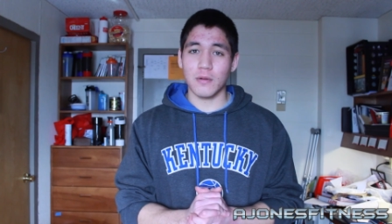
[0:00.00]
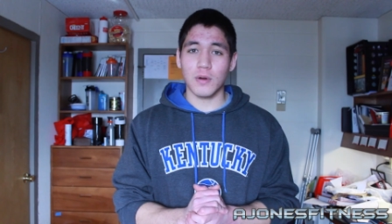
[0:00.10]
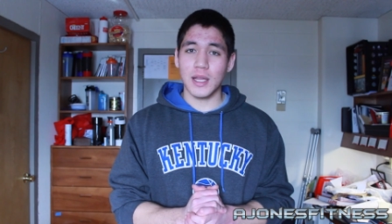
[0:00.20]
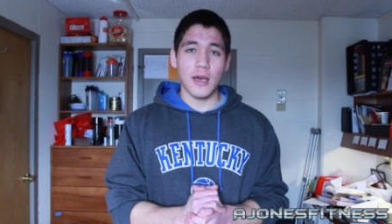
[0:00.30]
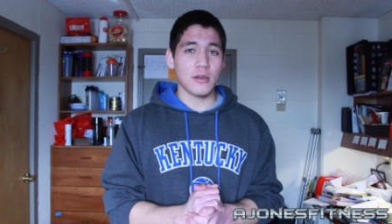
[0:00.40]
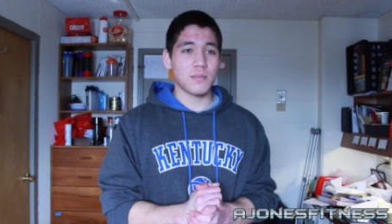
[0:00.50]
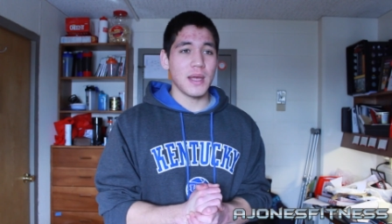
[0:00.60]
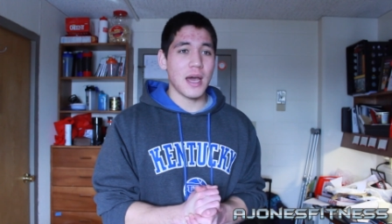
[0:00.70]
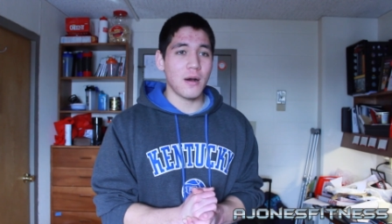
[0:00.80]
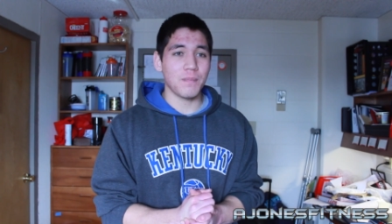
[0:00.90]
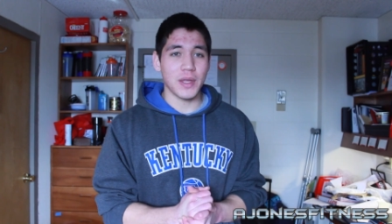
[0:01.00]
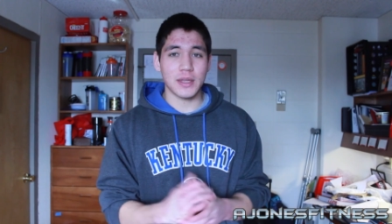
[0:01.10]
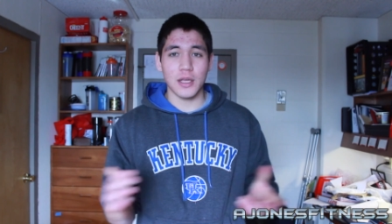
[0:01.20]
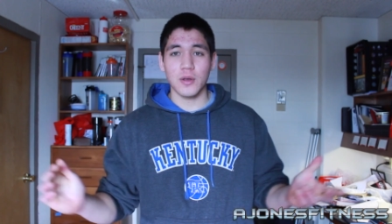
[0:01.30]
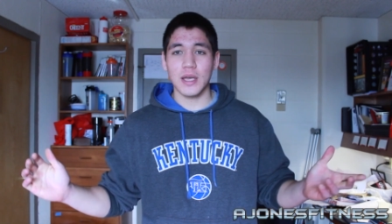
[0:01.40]
It really helps me out, and
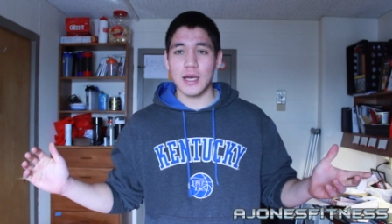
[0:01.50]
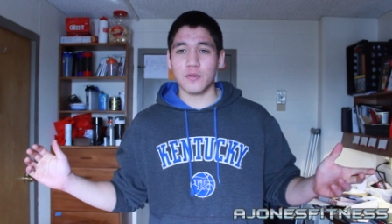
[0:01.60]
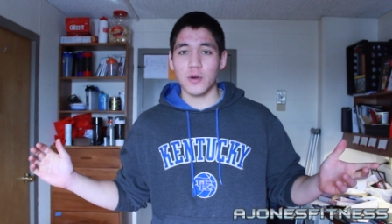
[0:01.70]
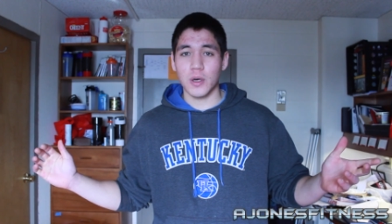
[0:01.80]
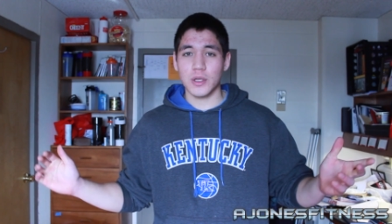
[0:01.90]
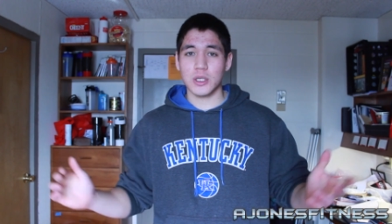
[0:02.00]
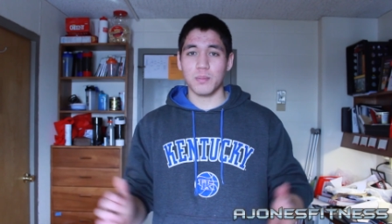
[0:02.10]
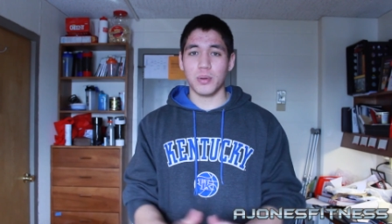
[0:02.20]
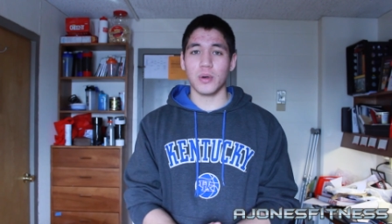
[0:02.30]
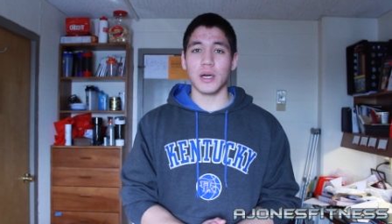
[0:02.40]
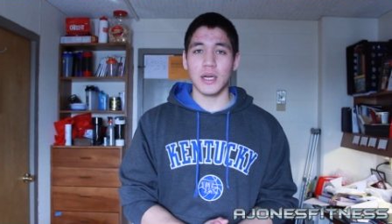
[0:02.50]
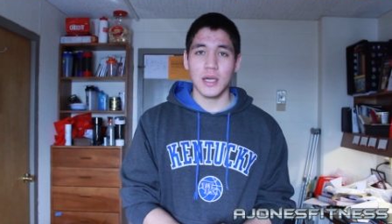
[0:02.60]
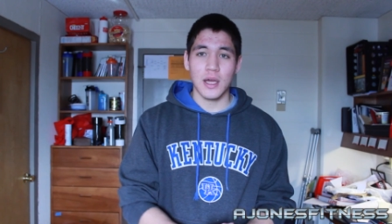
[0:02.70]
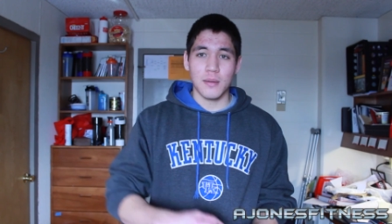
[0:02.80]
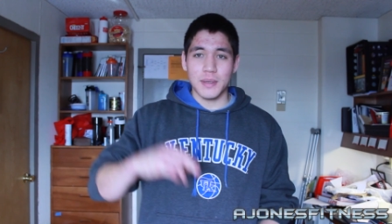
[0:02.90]
thank you guys for all the support.
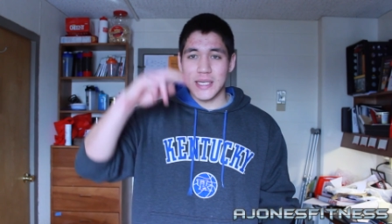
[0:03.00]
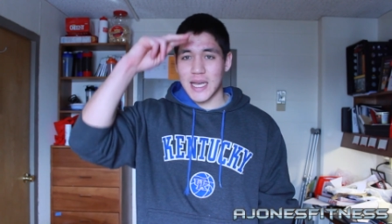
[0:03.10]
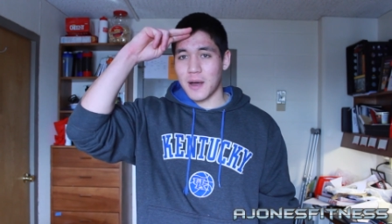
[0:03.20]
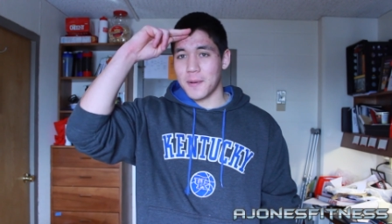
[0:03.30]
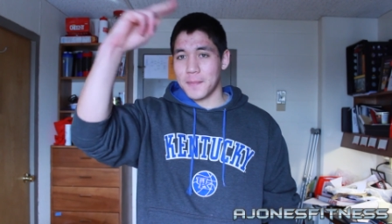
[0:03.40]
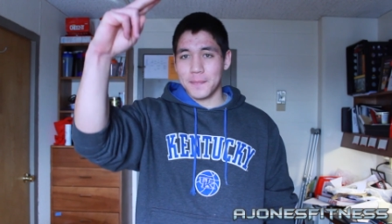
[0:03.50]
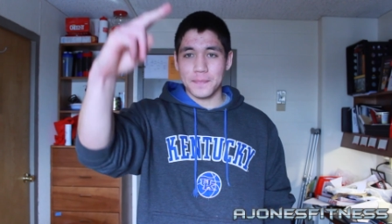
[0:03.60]
Peace out.